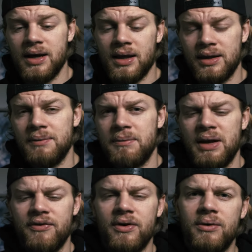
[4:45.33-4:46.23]
I think it
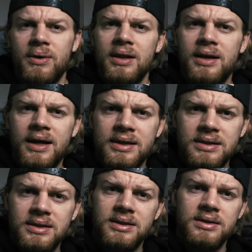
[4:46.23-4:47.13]
made for a really
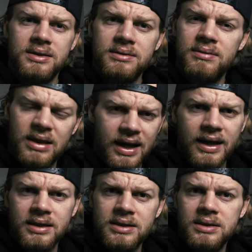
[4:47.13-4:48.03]
nice
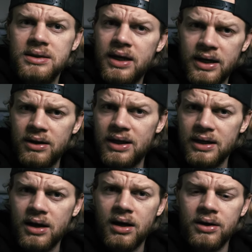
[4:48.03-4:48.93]
light, hair
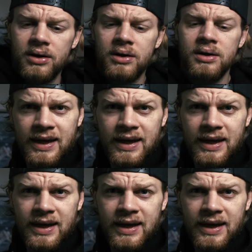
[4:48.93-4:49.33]
light on her.